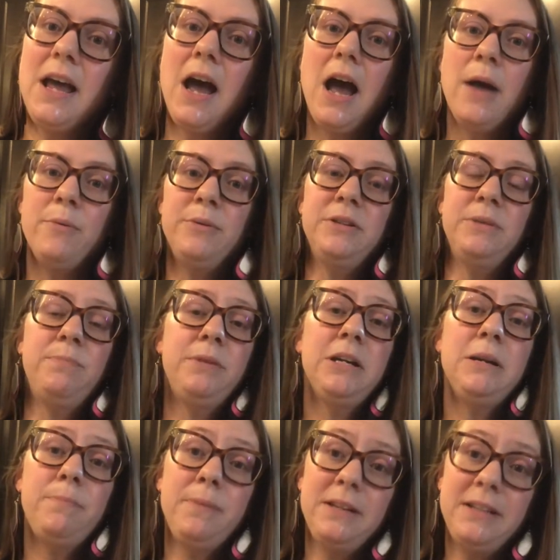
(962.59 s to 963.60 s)
It was a
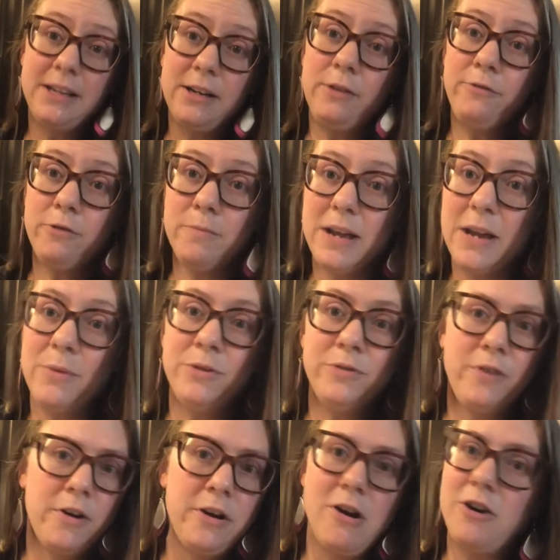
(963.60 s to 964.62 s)
pretty big for me. It was
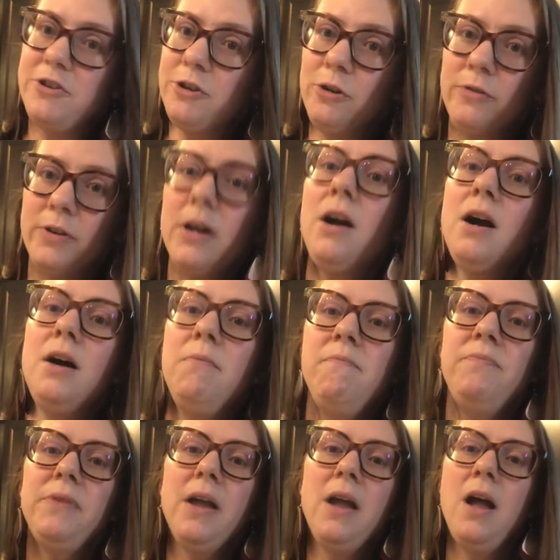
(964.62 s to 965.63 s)
very hard to overcome,
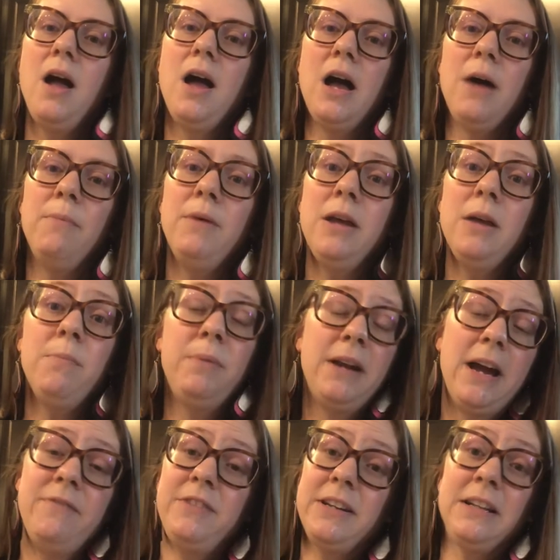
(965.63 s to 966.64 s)
but
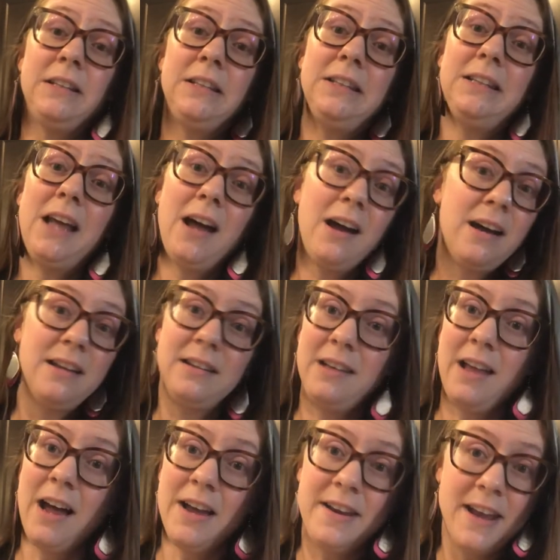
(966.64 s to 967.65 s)
I've done a
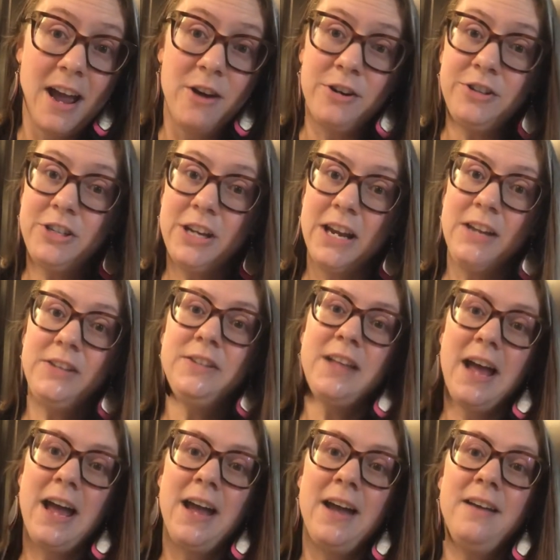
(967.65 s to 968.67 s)
lot now to change
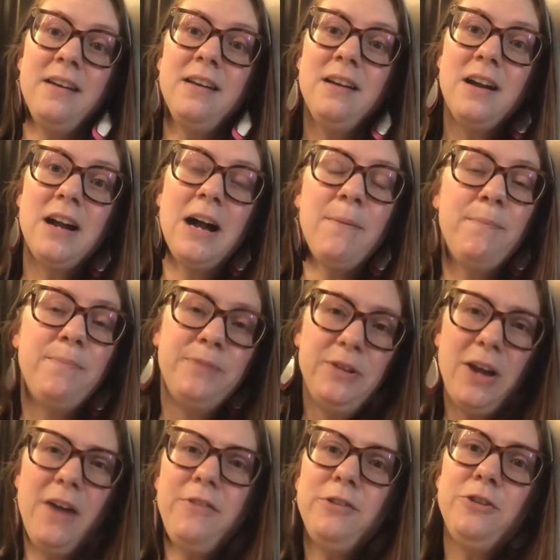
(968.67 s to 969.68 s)
that.
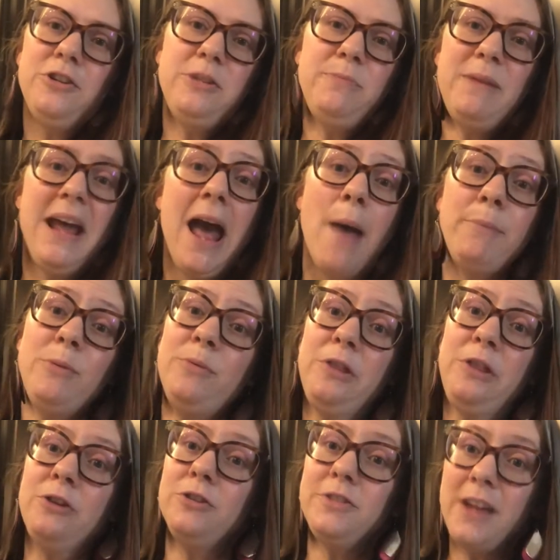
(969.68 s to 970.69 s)
You have to learn to be happy with
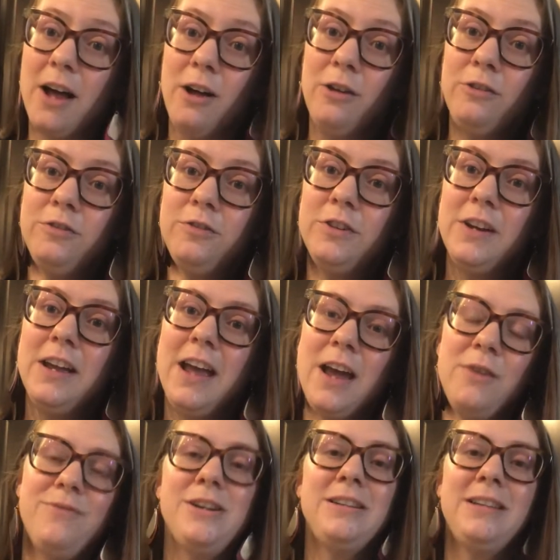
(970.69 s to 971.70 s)
yourself
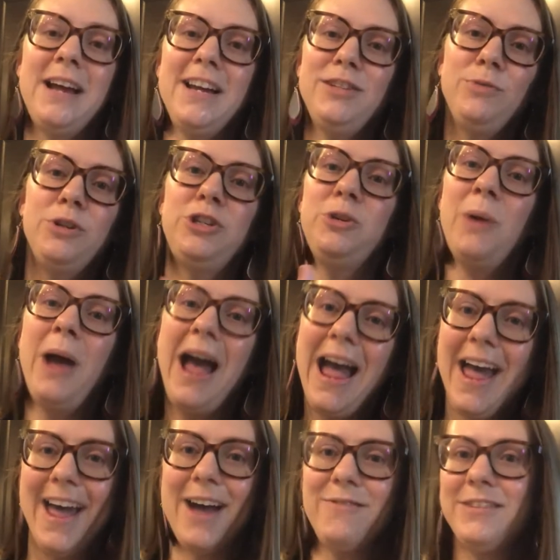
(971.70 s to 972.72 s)
and realize what you
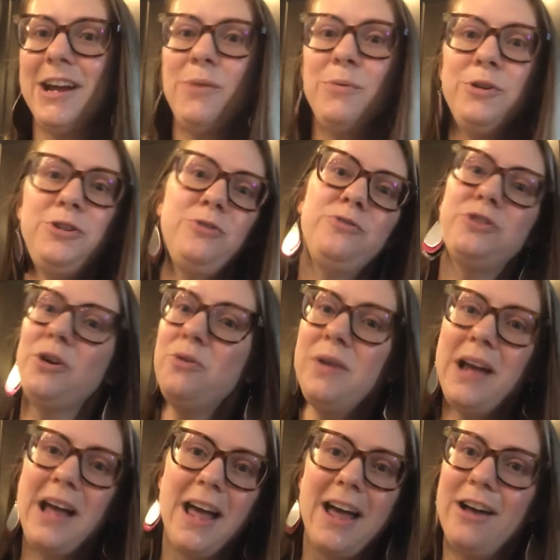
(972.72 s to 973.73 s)
have, not what you don't
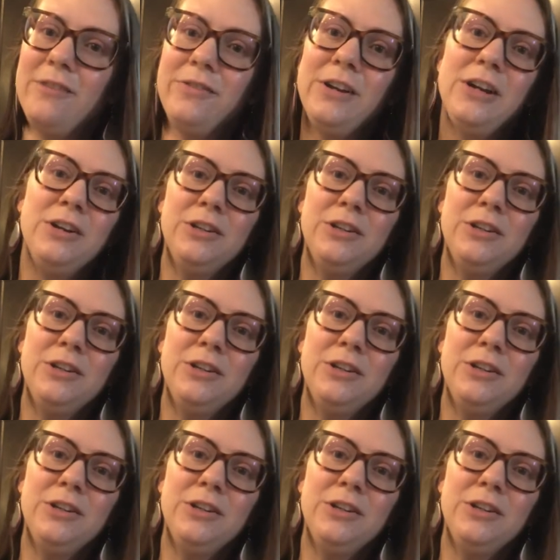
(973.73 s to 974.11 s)
have.